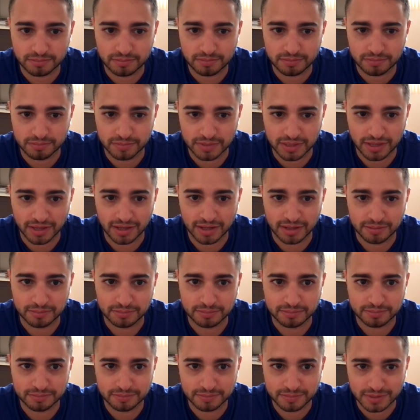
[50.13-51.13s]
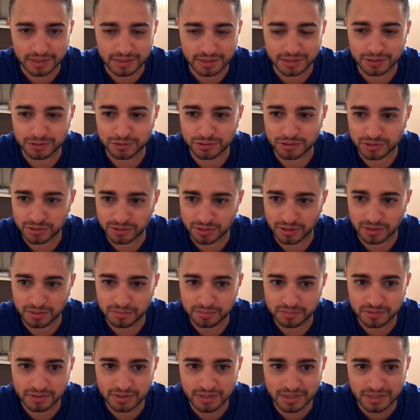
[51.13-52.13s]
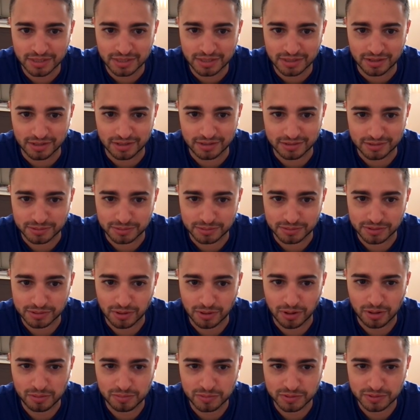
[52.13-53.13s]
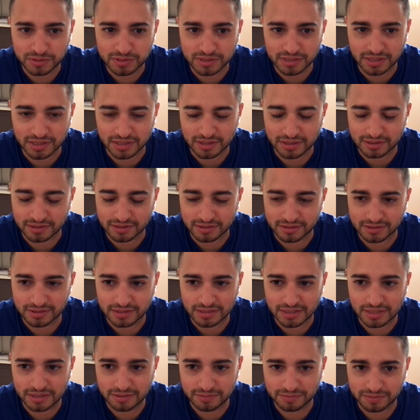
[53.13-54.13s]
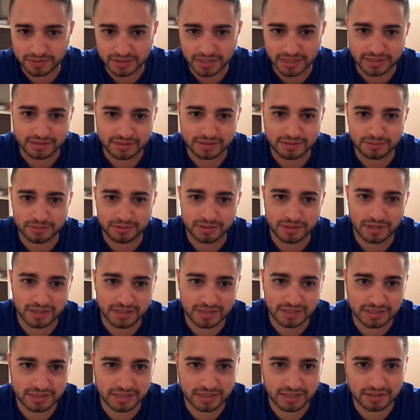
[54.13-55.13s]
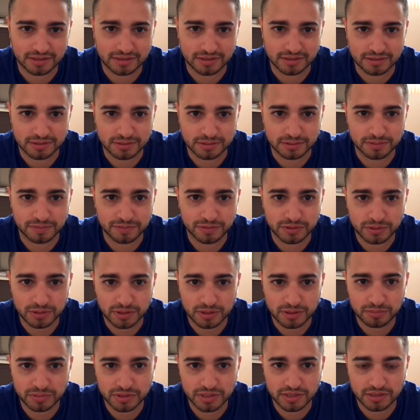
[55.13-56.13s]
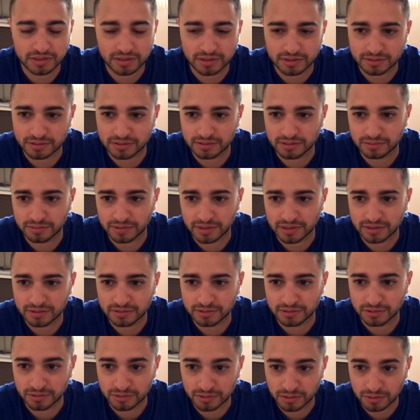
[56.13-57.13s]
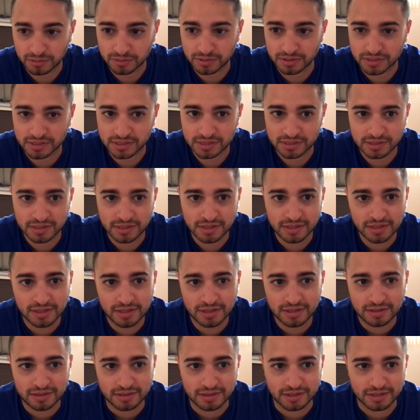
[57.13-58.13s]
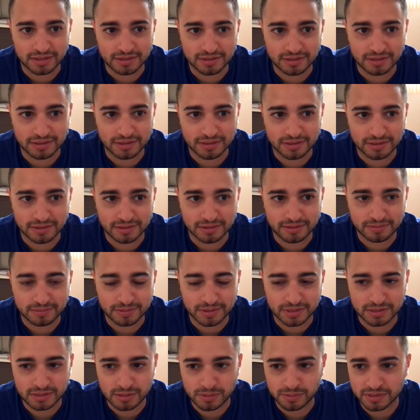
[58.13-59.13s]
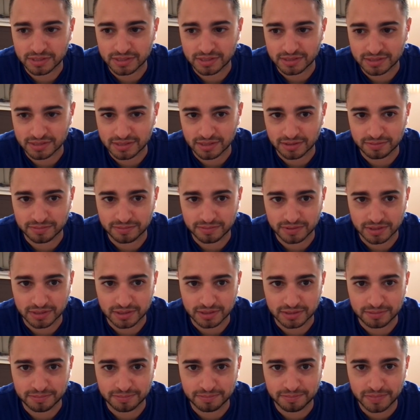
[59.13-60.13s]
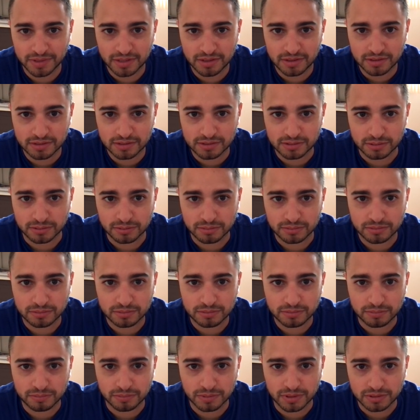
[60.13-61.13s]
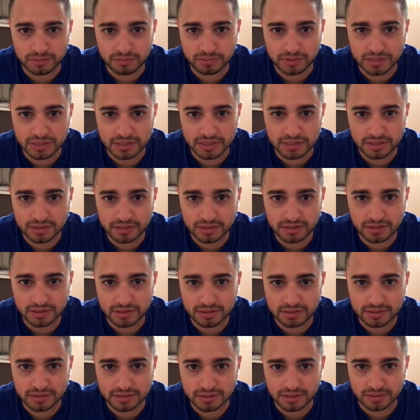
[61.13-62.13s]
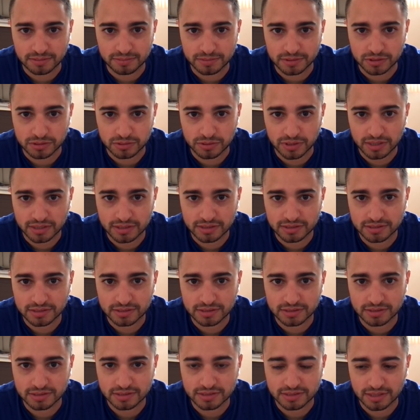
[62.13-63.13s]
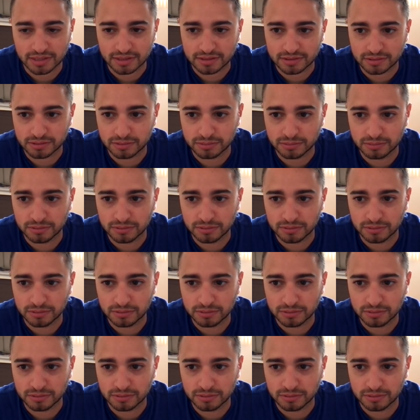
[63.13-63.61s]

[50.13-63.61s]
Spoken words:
became a little sharp. So it's almost like a E flat, so not exactly. So if you try and play along to the record, you'll notice that it's always going to sound funky. So what we did is the track is set to